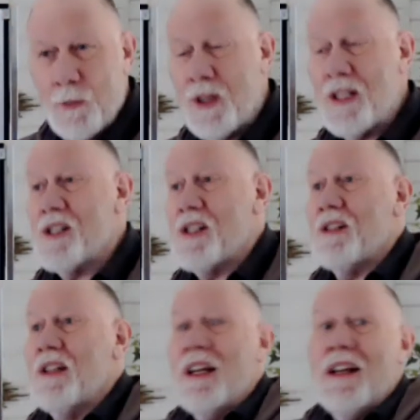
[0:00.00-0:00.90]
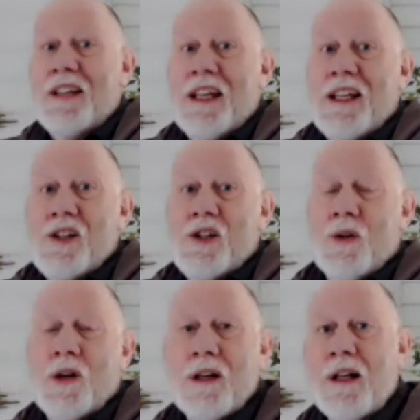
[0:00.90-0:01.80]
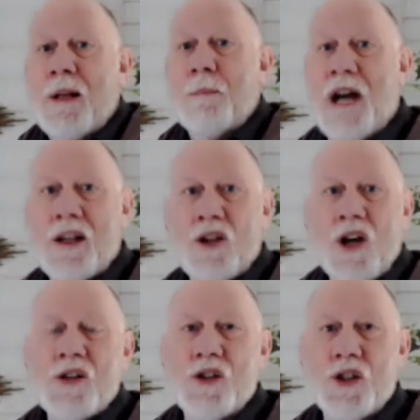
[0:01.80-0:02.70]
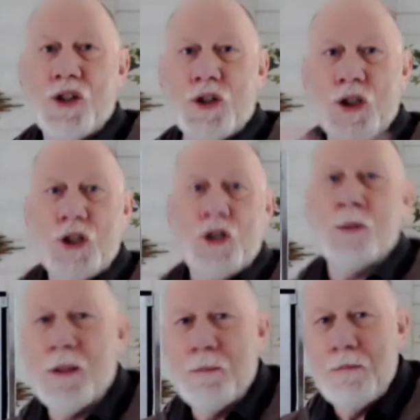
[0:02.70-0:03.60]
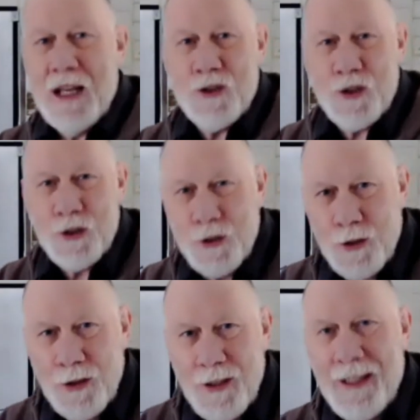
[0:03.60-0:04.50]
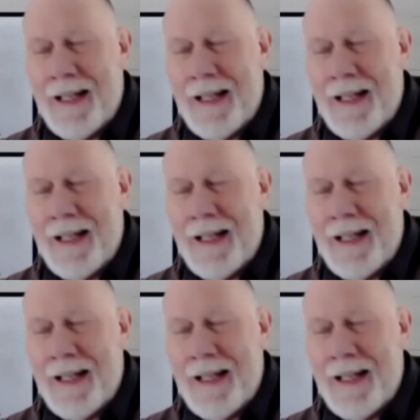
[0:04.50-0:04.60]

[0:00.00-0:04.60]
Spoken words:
What is it that is your biological, human, mental,